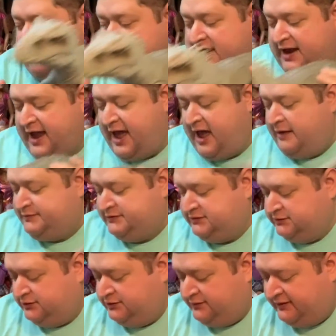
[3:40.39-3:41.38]
And I
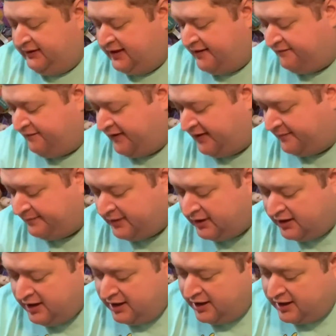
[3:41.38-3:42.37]
absolutely love him.
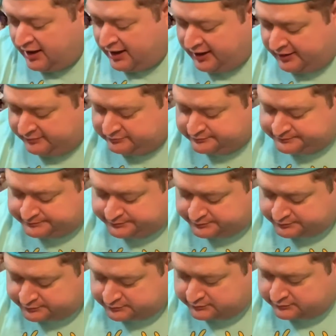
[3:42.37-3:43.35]
Um,
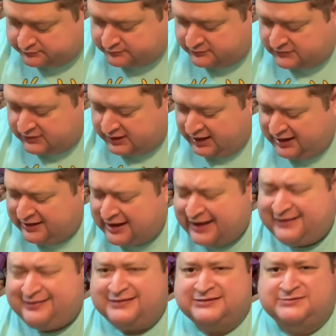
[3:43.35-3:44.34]
and
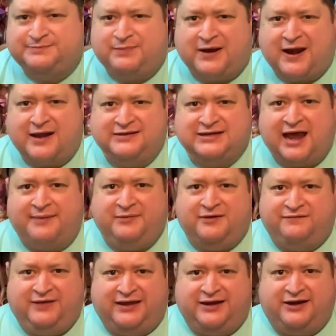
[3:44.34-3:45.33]
like this time
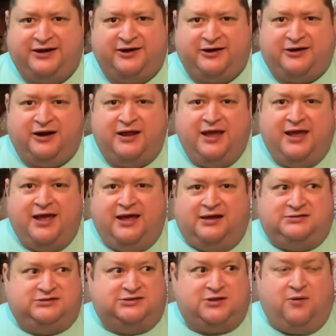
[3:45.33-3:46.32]
of year,
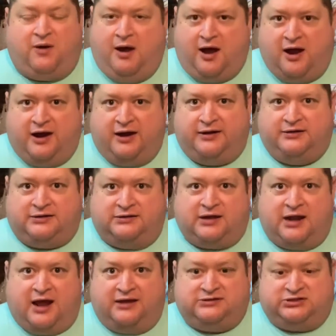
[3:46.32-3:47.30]
it's so hard
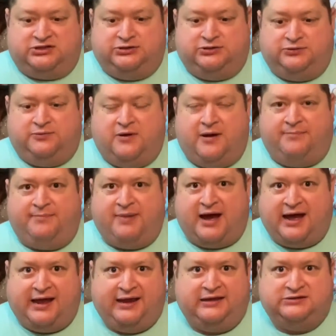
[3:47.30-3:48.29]
not to
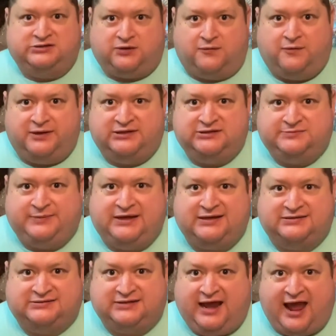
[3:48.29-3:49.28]
buy toys
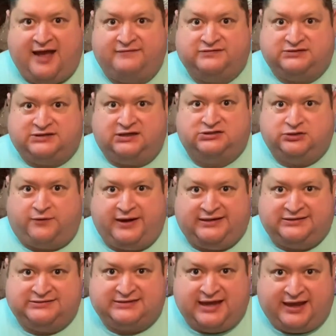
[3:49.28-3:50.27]
because they have such
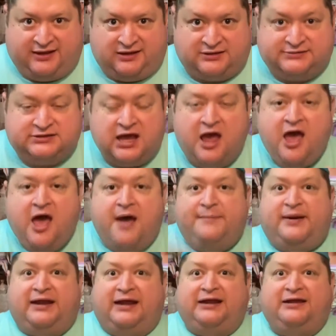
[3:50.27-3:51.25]
great sales.
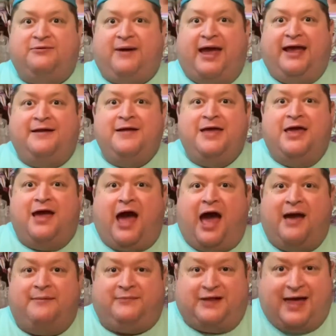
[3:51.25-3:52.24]
But anyway,
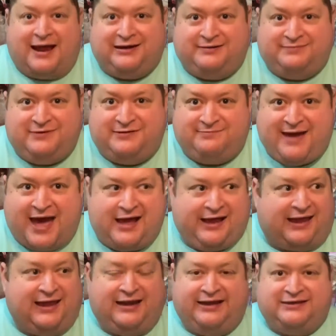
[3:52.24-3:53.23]
I'm glad to be
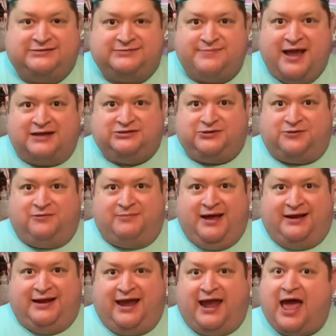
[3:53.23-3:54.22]
back. It is Magical
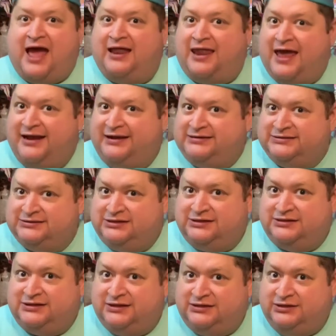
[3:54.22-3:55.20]
Monday. I like
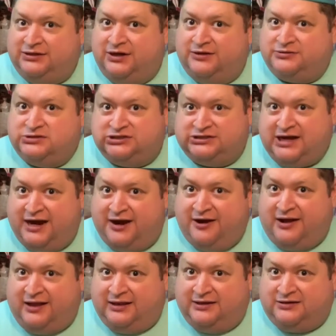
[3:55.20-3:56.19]
to, you know, share
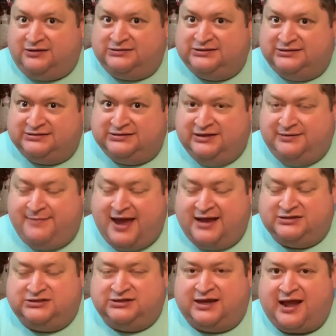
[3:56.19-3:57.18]
a little Disney
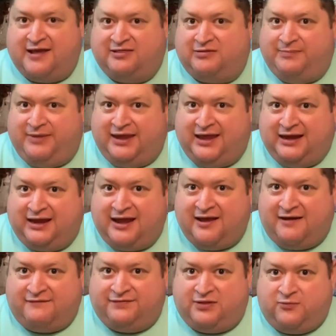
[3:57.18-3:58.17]
magic at the beginning
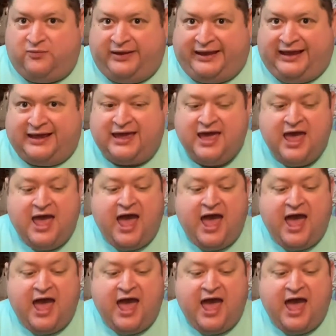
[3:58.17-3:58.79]
of the week.